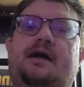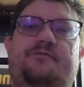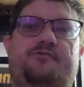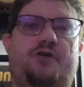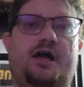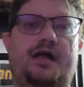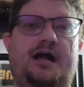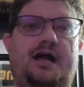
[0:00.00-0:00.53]

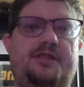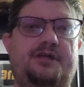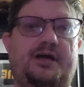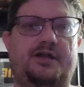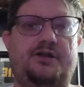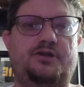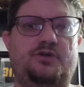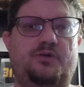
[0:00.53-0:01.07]
FYI,
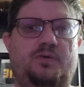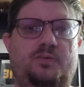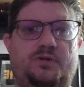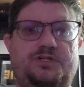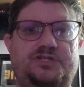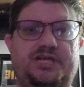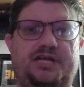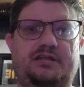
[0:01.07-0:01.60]
that new one
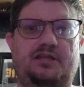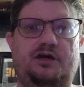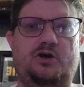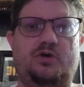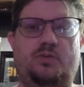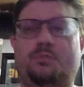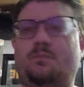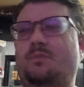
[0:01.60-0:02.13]
with J
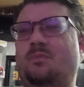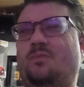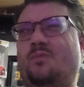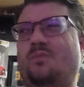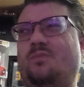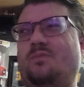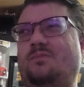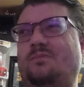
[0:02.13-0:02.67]
Lo,
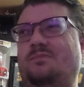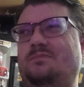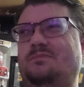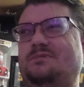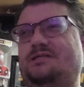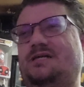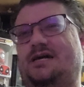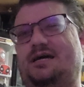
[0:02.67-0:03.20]

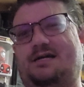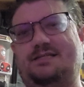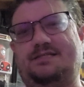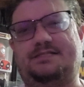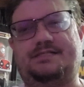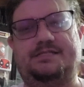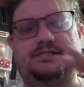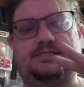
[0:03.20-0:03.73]
yeah,
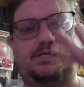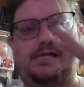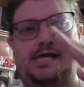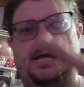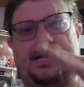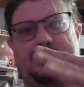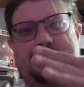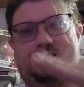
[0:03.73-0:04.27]
it's just,
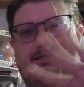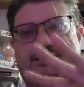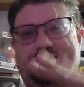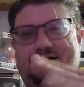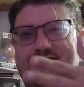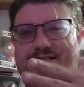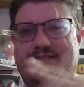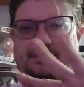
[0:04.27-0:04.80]
uh, I was a
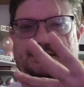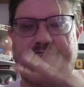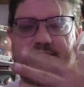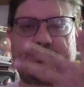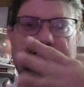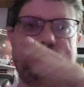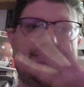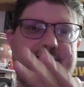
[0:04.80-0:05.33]
little
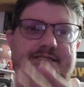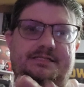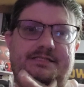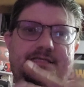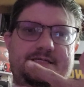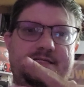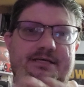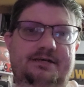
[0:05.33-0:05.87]

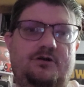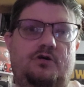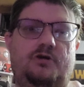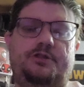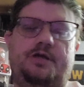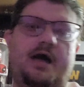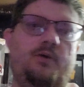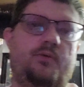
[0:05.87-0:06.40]

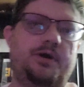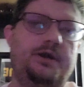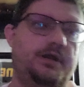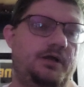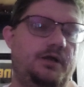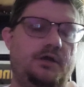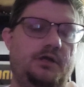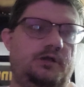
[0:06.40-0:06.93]
on that one.
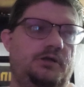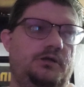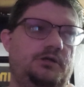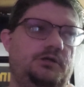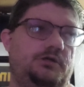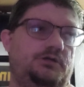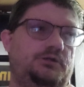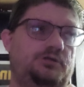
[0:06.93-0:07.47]

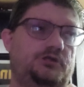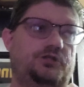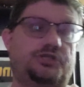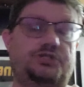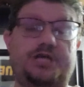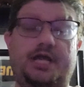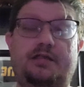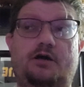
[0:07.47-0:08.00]

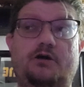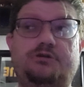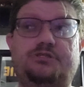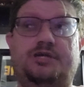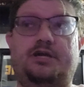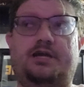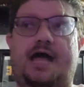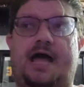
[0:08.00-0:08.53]
J Lo
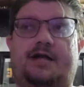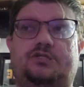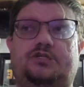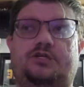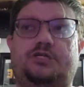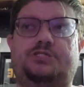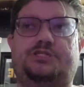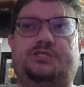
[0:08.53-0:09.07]
is a good
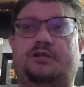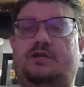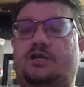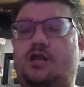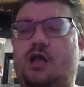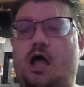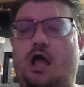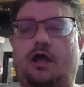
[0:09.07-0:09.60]
actress.
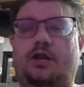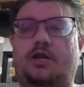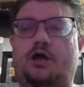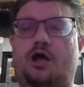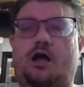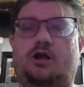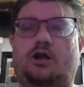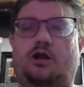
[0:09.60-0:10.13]
Not gonna
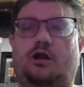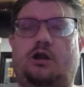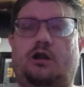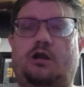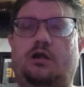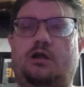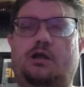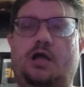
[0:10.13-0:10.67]
knock
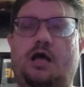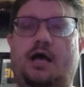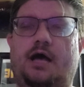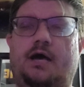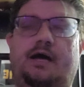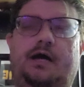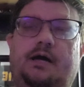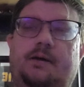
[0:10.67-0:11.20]
her.
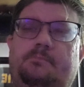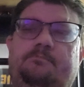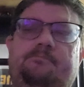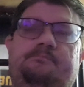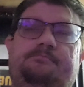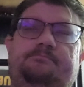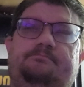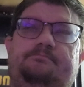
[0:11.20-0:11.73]
Um,
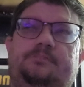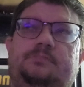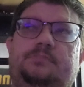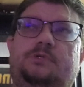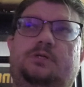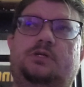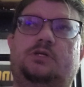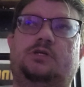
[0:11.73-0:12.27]

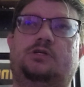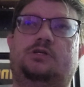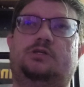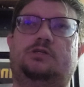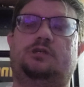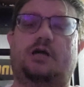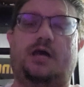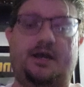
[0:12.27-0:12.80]

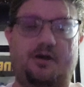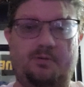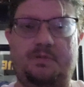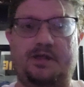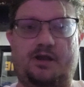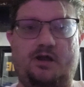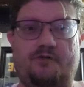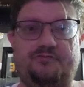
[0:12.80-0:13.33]
I know
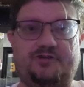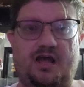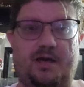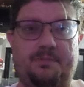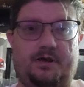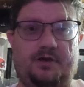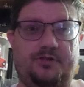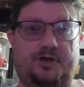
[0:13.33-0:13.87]
I'm getting off
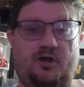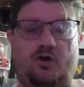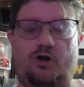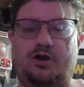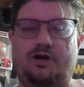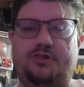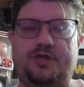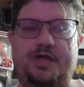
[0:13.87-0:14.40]
topic on the
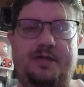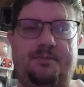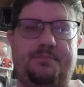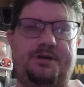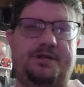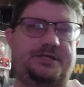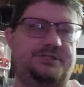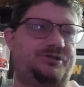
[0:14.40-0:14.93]
card thing,
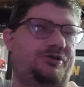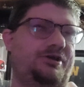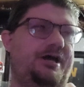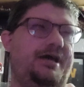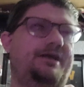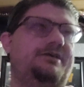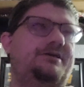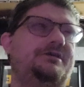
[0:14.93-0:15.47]
but it's
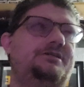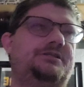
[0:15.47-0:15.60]
okay.